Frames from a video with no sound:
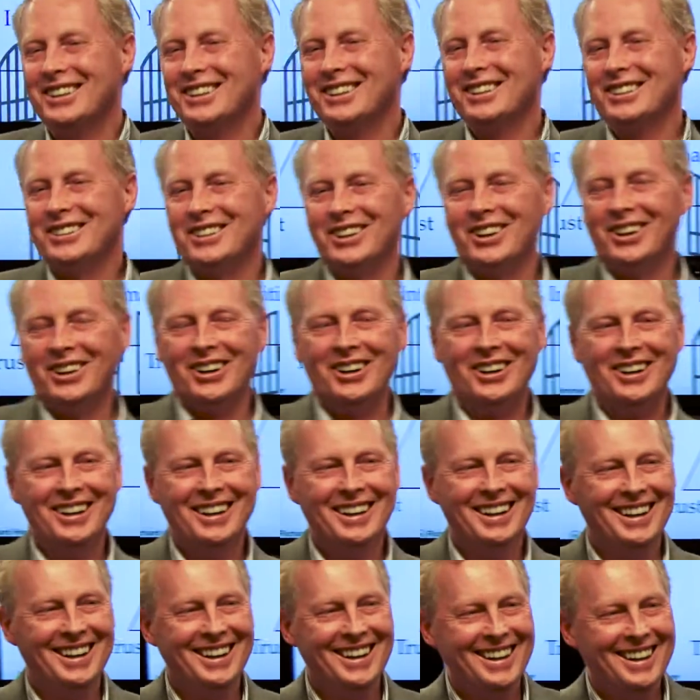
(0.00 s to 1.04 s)
So,
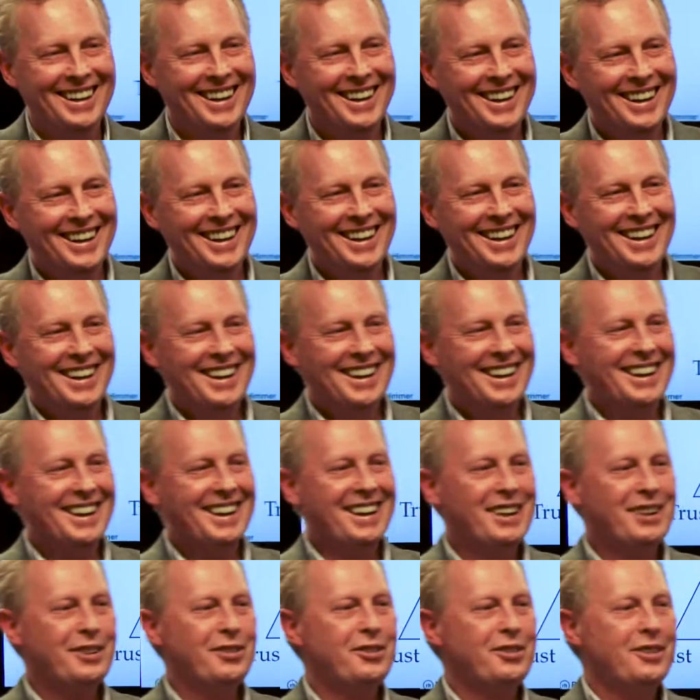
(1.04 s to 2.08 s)

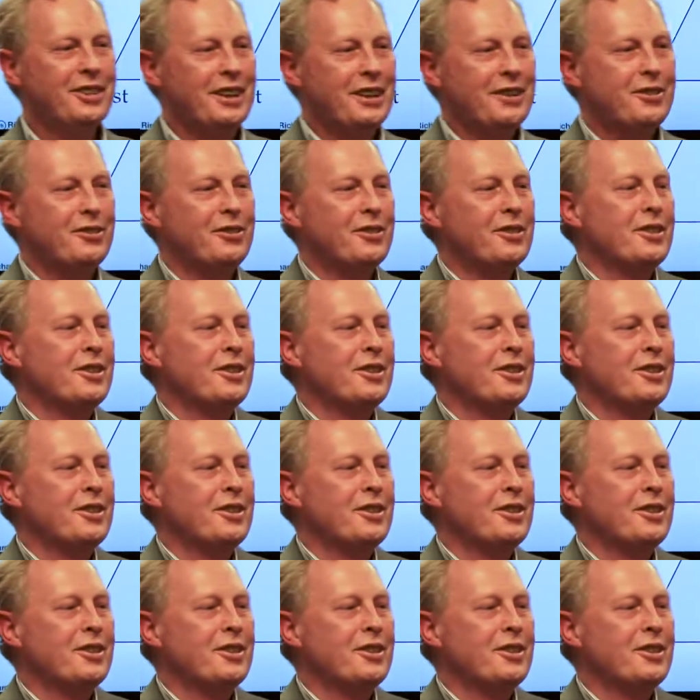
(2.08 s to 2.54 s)
if